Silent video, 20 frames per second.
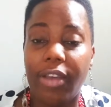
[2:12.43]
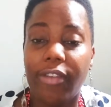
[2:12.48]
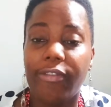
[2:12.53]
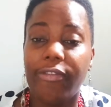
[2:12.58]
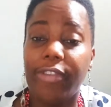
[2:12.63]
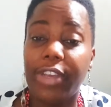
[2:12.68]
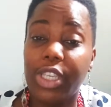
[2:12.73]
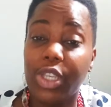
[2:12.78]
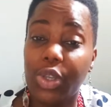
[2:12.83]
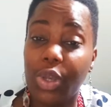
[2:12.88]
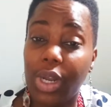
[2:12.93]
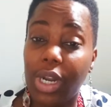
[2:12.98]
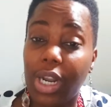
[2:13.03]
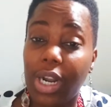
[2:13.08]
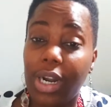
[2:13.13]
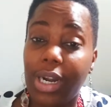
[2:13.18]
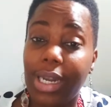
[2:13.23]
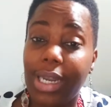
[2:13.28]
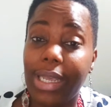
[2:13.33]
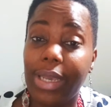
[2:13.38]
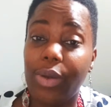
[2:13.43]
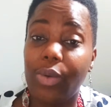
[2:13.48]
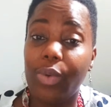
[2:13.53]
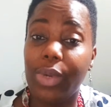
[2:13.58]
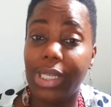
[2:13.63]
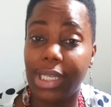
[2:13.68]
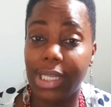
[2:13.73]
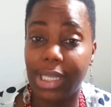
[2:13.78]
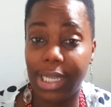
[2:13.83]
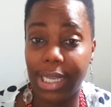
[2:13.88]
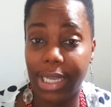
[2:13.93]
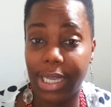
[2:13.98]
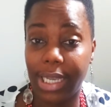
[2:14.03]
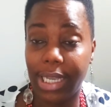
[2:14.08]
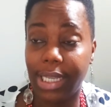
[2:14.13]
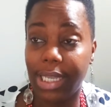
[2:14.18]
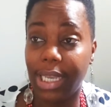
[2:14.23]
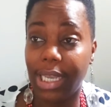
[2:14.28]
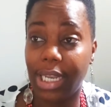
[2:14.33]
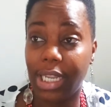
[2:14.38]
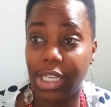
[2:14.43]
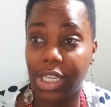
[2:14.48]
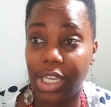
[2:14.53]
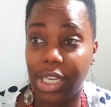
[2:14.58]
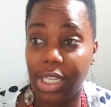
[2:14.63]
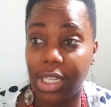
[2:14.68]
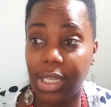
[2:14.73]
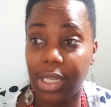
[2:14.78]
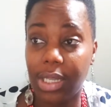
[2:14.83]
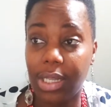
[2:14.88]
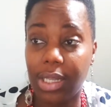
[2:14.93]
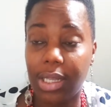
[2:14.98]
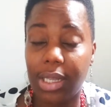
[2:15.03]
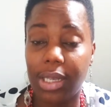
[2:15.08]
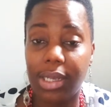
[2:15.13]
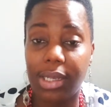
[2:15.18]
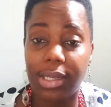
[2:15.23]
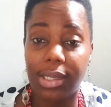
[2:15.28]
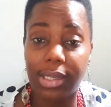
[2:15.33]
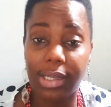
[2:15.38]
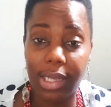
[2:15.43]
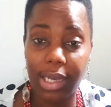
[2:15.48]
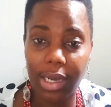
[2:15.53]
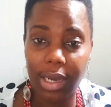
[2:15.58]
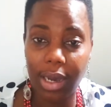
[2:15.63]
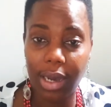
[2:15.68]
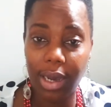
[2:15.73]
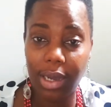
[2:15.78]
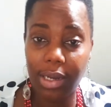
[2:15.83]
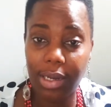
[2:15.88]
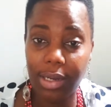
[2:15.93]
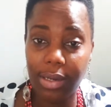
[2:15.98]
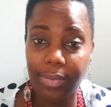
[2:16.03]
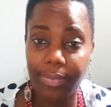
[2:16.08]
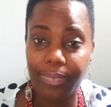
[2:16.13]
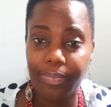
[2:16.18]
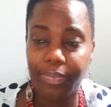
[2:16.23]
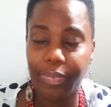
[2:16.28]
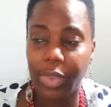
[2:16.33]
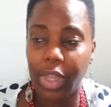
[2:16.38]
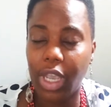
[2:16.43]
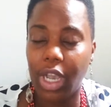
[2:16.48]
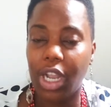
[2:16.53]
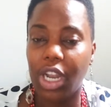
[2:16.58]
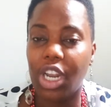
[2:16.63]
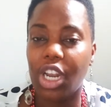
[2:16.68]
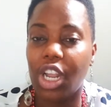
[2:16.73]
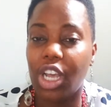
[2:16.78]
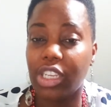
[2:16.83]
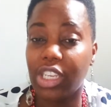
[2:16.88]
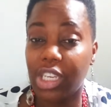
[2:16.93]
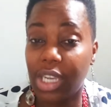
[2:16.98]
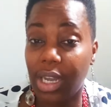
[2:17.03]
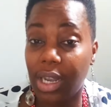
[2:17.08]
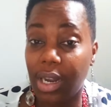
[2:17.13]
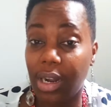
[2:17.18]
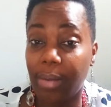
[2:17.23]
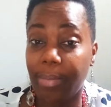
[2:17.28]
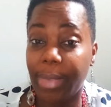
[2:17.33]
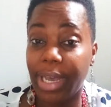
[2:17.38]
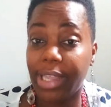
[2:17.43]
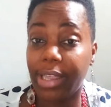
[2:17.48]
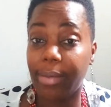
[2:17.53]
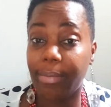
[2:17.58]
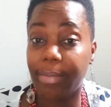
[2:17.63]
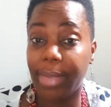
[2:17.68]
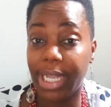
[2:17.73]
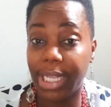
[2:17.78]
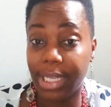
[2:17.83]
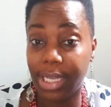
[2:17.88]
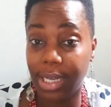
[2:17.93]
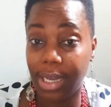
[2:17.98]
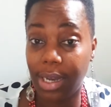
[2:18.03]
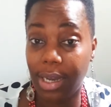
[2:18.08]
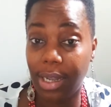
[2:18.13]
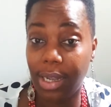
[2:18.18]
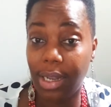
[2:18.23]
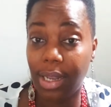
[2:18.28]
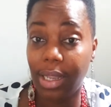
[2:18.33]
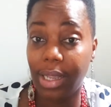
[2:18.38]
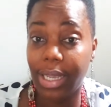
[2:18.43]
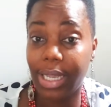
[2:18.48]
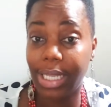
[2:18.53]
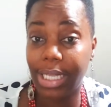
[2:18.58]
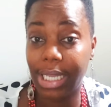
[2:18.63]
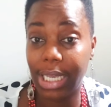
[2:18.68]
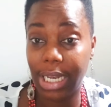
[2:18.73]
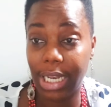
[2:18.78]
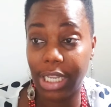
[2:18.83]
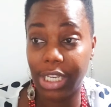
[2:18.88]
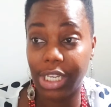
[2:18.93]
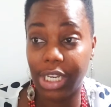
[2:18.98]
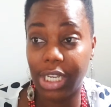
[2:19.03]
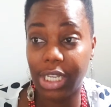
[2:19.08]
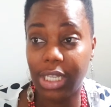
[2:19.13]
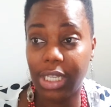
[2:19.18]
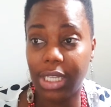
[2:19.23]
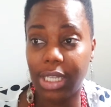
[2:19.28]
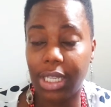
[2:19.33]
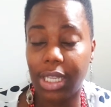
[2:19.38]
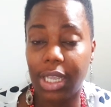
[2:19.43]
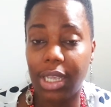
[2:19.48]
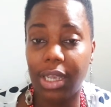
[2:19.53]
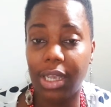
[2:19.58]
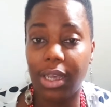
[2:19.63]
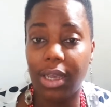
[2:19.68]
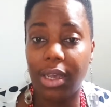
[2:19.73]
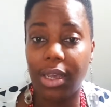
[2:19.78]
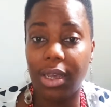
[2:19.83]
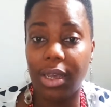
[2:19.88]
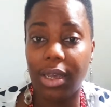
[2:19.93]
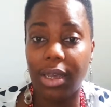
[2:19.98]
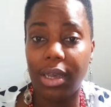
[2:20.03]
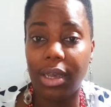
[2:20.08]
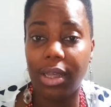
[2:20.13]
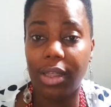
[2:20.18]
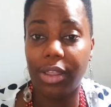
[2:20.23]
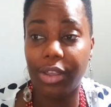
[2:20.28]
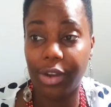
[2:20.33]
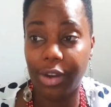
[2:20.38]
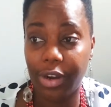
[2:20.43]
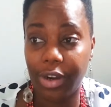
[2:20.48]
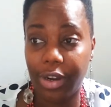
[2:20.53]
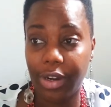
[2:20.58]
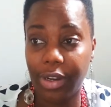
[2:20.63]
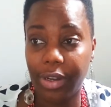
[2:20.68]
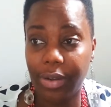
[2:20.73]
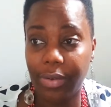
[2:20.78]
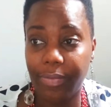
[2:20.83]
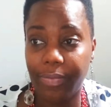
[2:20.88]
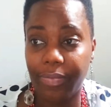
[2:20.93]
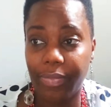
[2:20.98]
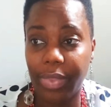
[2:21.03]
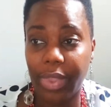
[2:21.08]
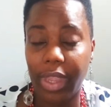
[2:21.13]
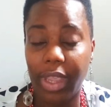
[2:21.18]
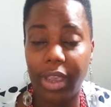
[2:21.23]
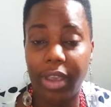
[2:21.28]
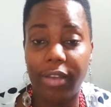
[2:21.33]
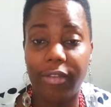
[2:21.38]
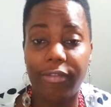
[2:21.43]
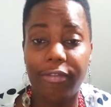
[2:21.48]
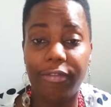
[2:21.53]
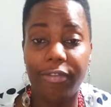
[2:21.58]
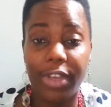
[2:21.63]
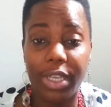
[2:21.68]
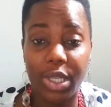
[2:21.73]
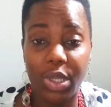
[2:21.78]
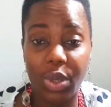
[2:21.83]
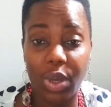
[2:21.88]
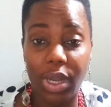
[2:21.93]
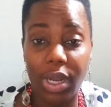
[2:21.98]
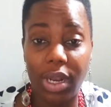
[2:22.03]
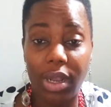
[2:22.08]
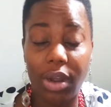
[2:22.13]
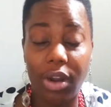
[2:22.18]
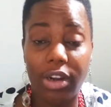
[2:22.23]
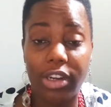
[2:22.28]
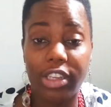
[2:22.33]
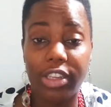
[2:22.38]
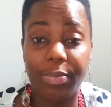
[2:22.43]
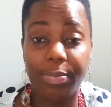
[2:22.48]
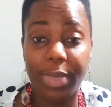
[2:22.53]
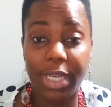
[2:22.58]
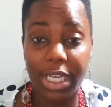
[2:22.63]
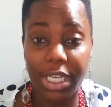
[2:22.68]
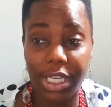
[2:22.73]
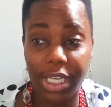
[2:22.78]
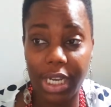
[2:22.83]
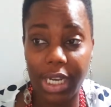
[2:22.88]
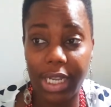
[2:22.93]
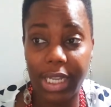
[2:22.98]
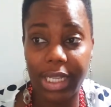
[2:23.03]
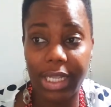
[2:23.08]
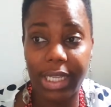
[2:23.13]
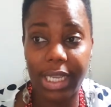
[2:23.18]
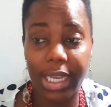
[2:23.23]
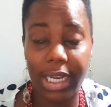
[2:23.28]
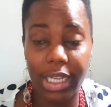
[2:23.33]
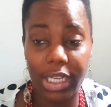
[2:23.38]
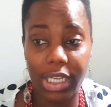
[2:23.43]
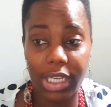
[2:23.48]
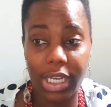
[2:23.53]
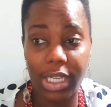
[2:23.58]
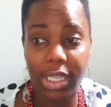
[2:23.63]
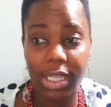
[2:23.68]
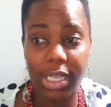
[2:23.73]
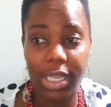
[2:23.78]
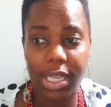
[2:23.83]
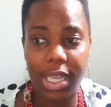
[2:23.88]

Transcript: visual or linguistic intelligence. Second, logical or mathematical intelligence. Third, visual or spatial intelligence.